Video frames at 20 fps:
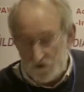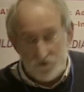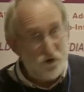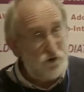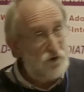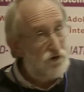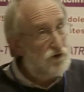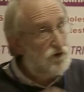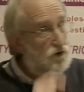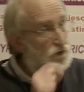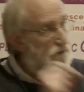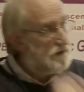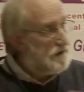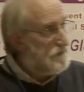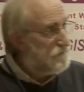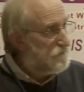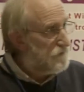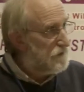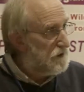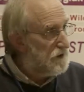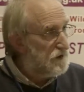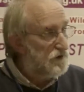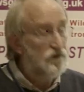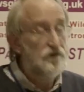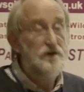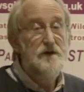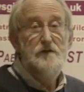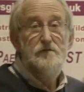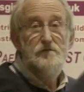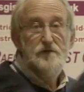So you screen first,
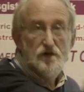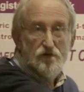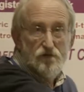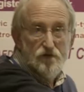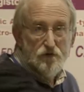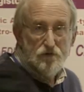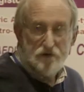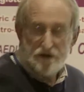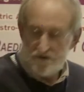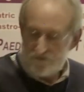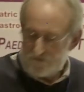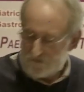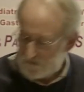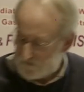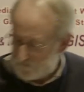recruit later.